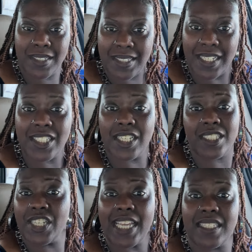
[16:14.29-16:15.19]
the, the
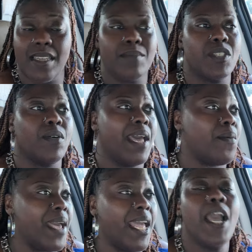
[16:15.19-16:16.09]
chasing him. So that
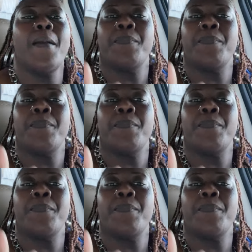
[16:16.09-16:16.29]
way,